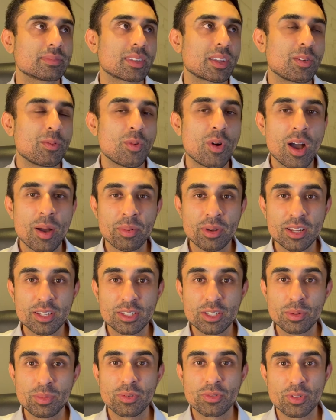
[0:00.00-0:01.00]
what I'm going to
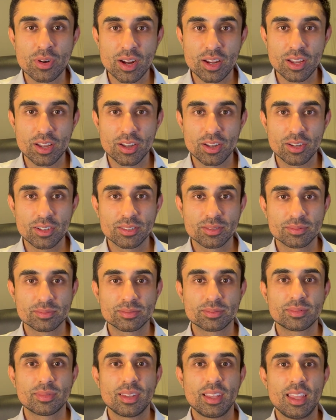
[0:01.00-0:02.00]
do before I go
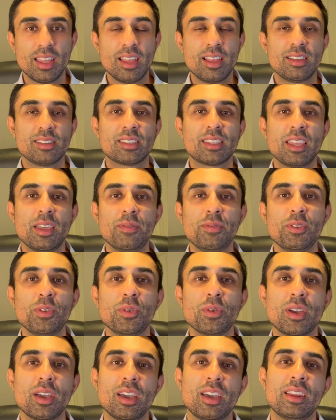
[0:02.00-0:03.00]
is give
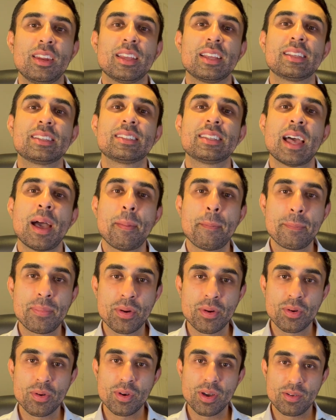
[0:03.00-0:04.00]
you an
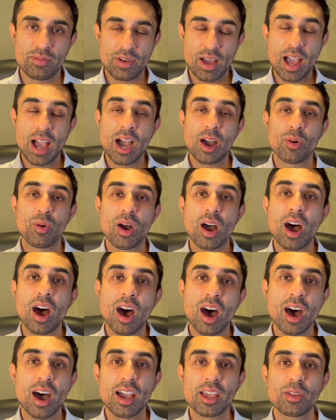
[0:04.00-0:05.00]
example of how
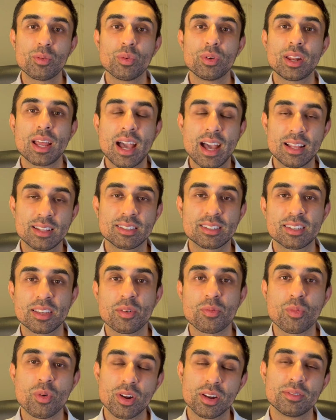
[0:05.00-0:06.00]
I would answer
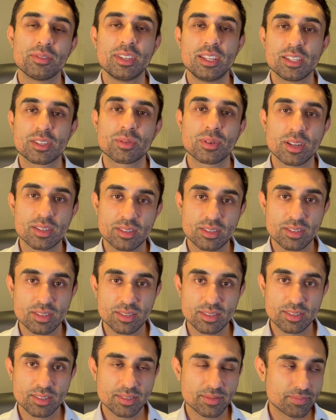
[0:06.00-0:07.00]
one of these questions.